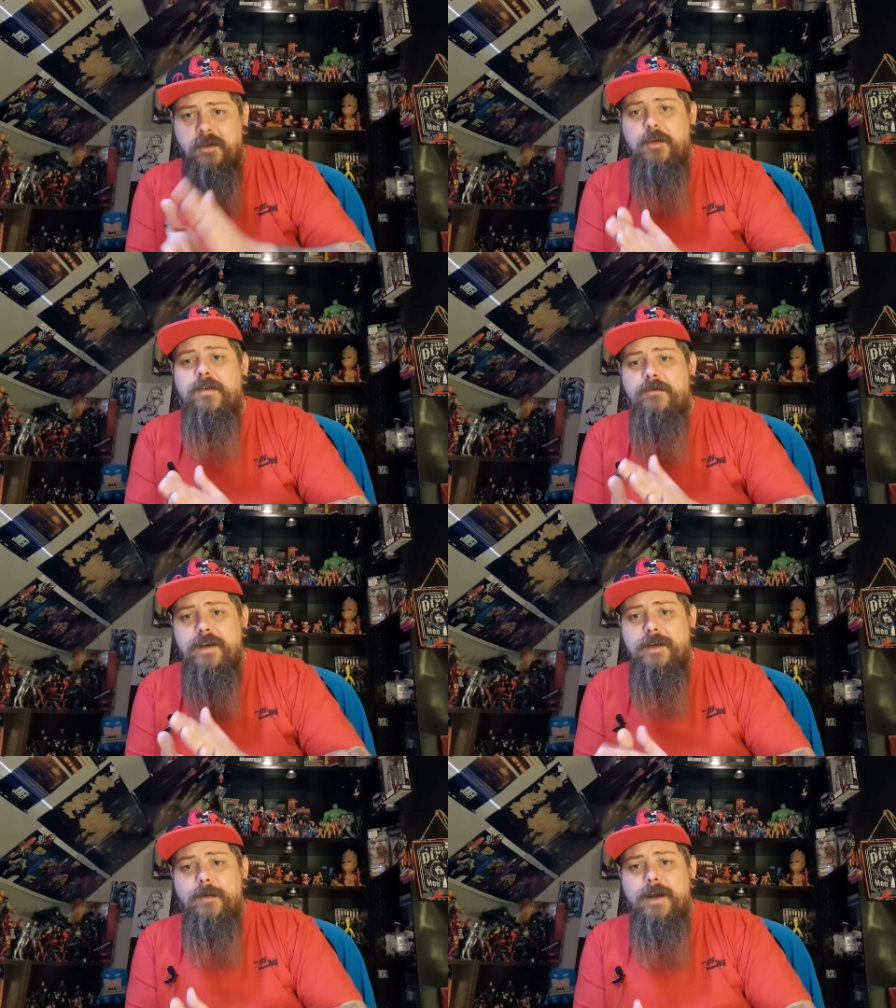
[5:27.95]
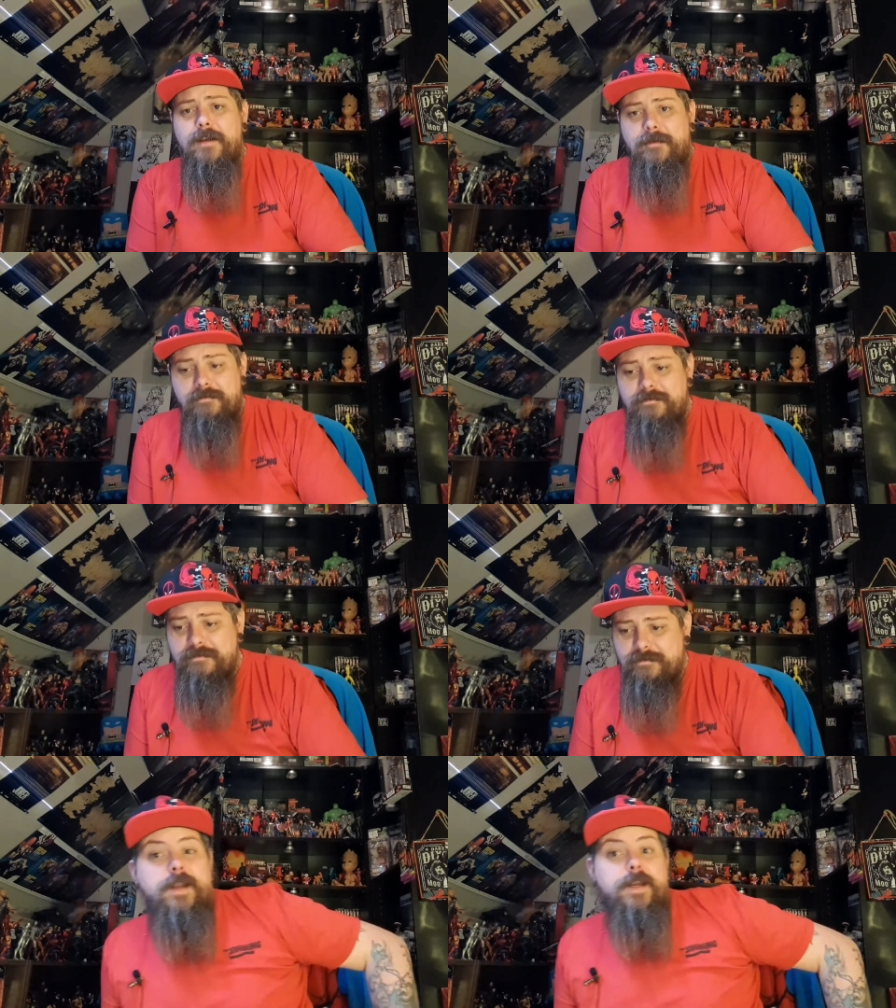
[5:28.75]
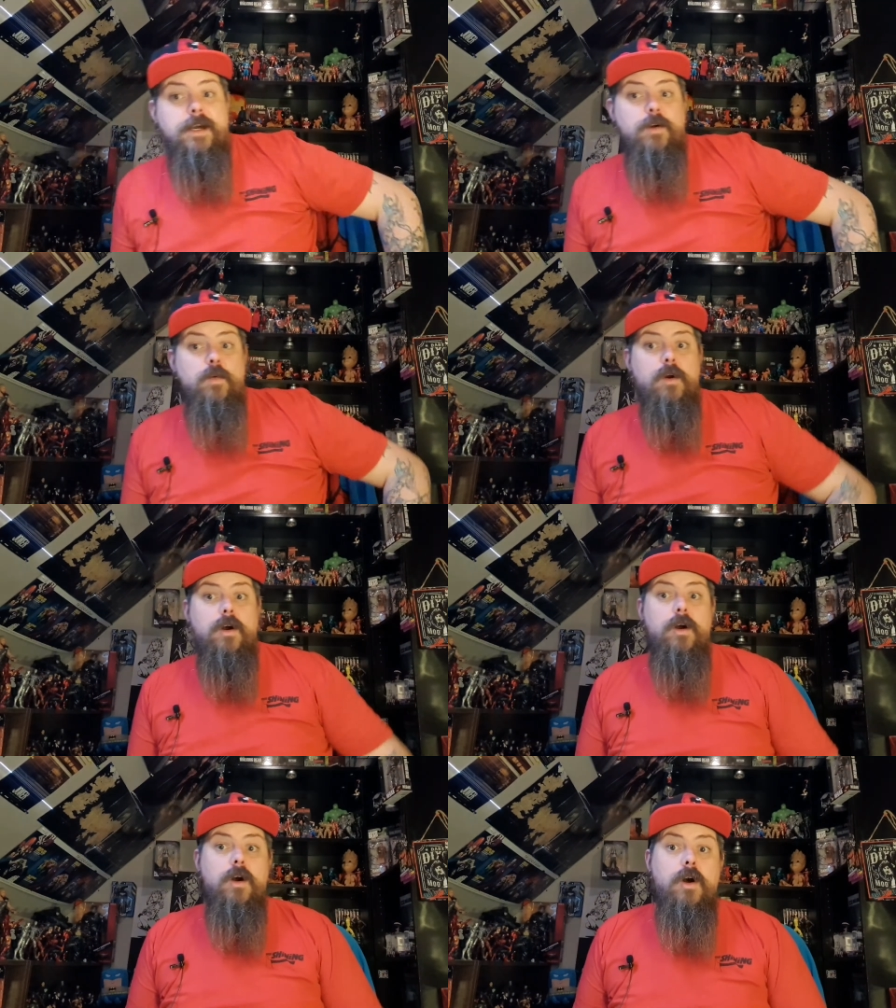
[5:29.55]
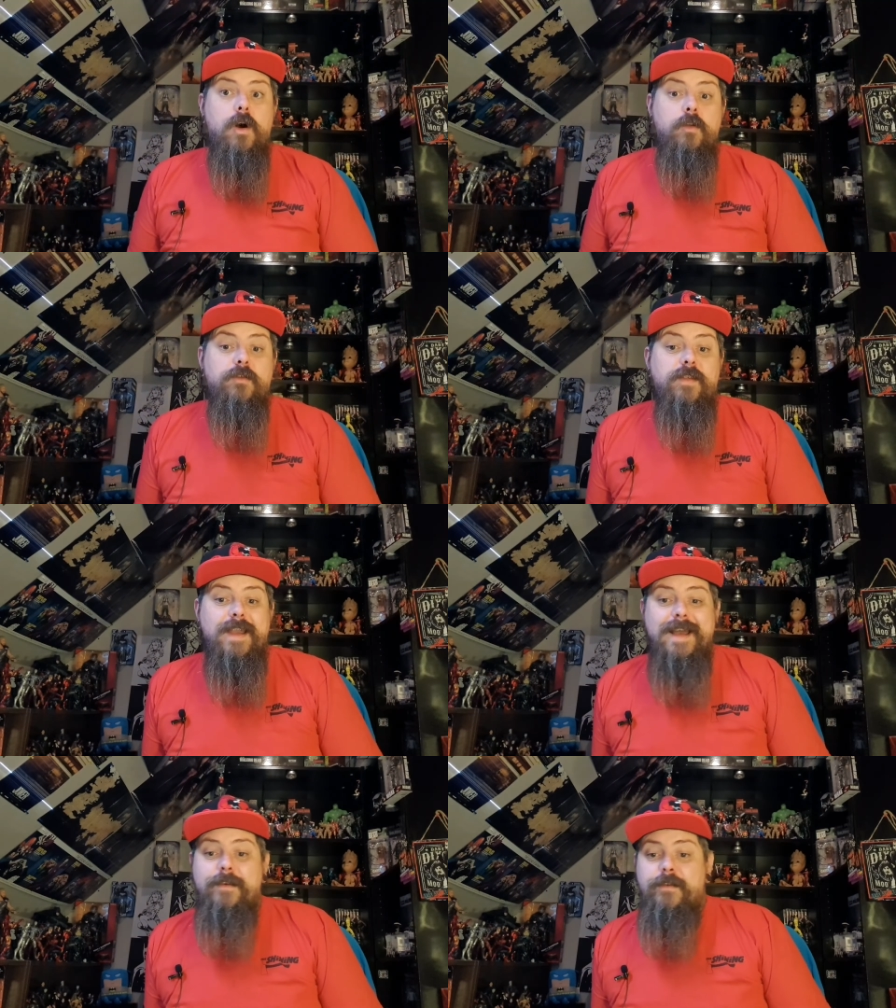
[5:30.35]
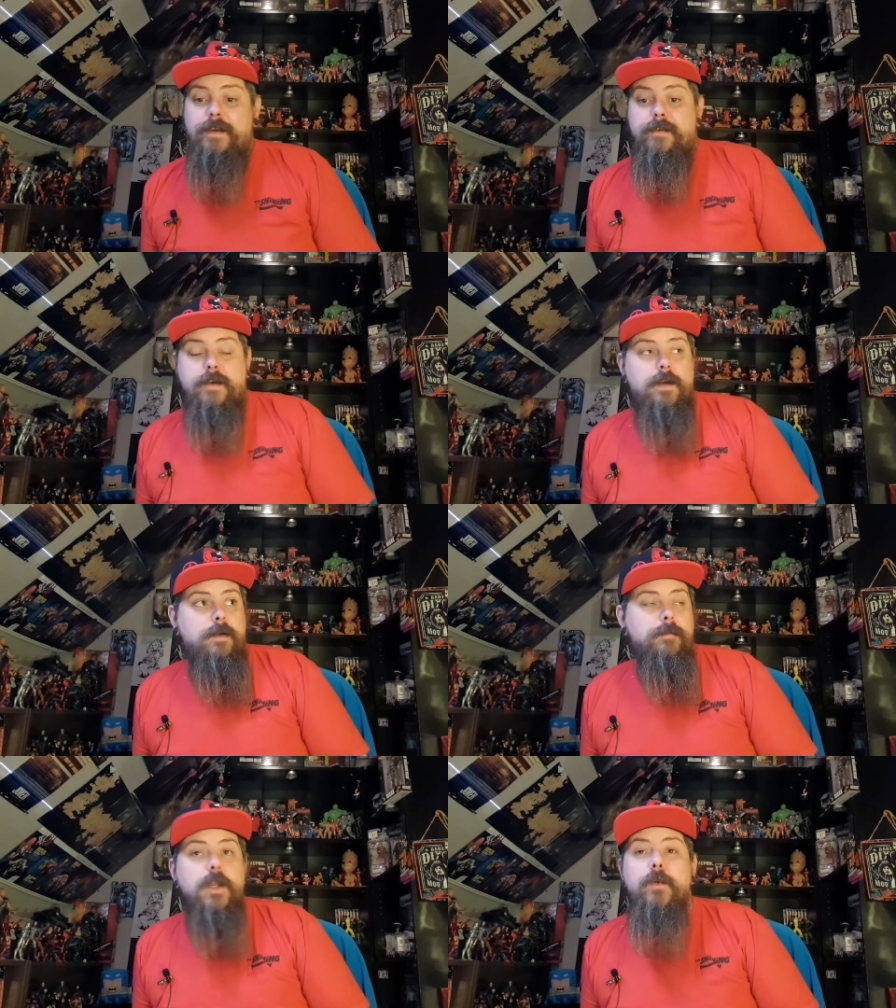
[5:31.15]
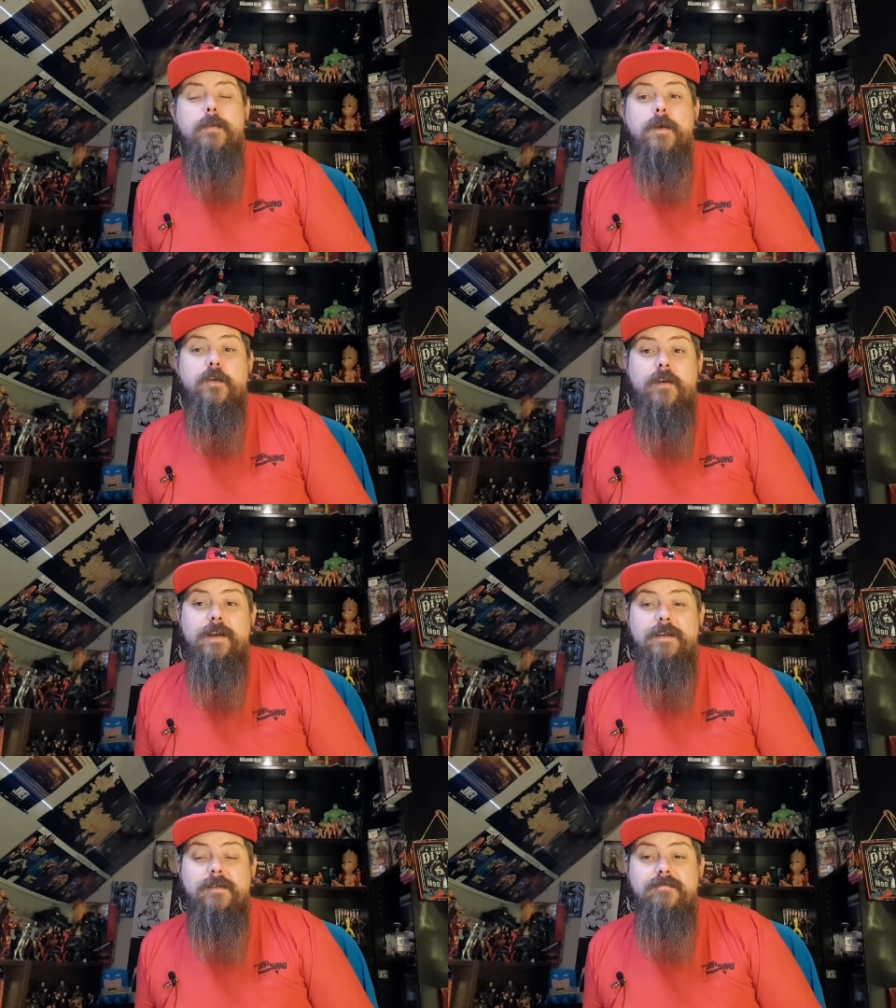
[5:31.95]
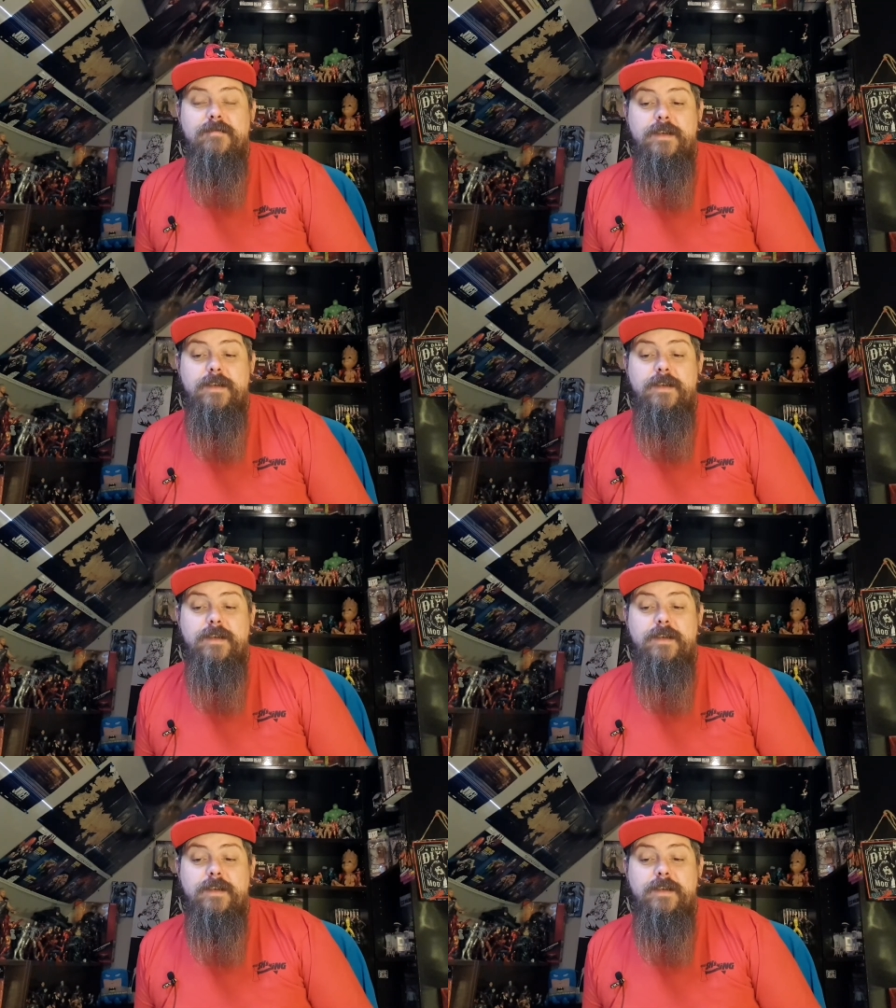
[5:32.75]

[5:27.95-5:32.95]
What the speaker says: You did really well. Now, onto the casting. Ewan McGregor